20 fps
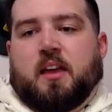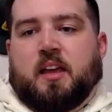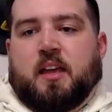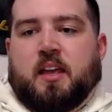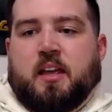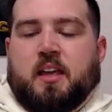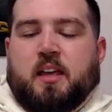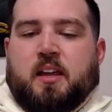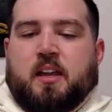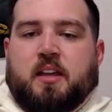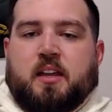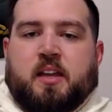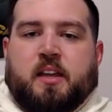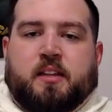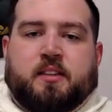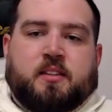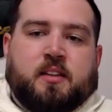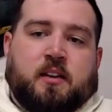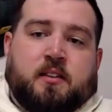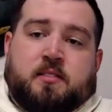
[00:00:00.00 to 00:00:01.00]
And
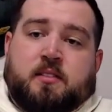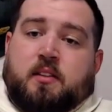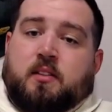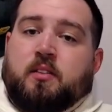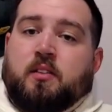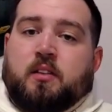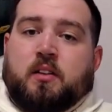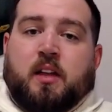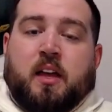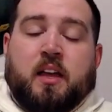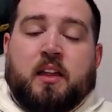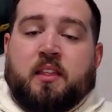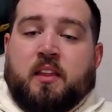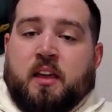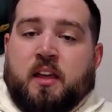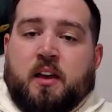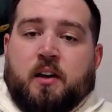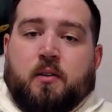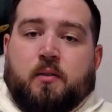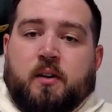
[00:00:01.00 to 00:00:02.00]
it doesn't look like
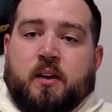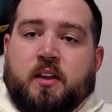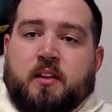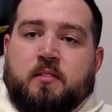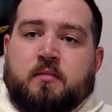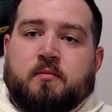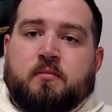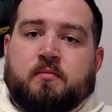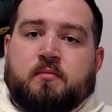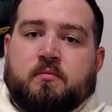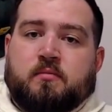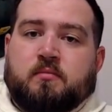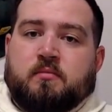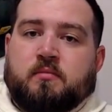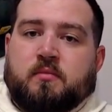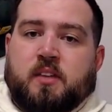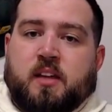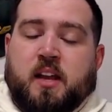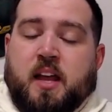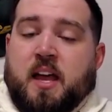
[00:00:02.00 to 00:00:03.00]
the air raid.
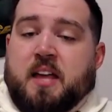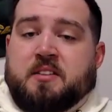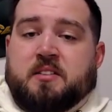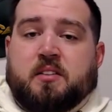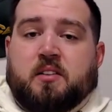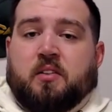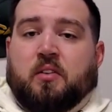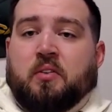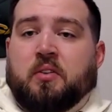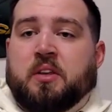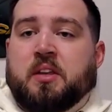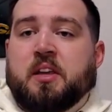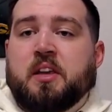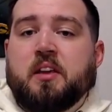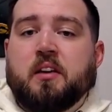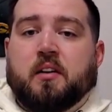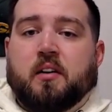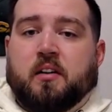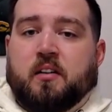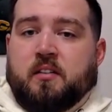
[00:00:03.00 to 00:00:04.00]
It hasn't all
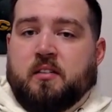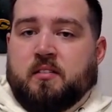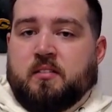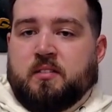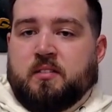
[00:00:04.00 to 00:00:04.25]
year.